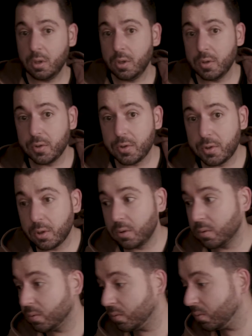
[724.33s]

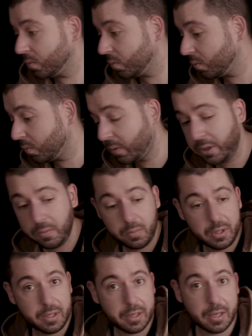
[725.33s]
So when
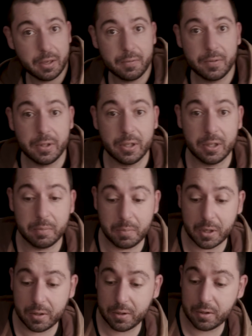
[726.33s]
we have the
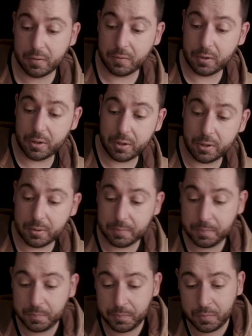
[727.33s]
buck converter
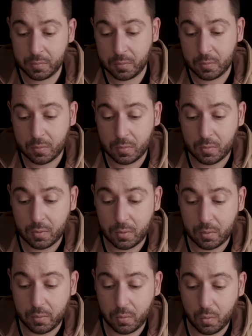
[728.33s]

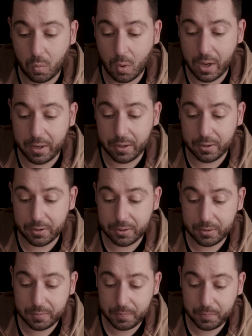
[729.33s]
wired,
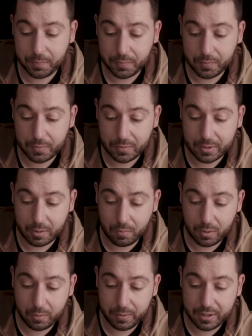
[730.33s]
then
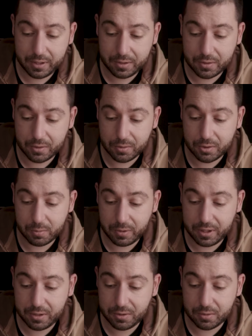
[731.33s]
what we need to do is we
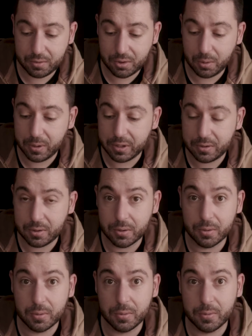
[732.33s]
need to tune it
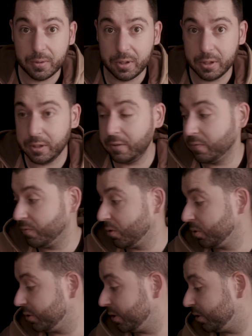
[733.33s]
to the
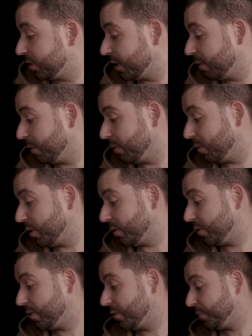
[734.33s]
voltage that we want.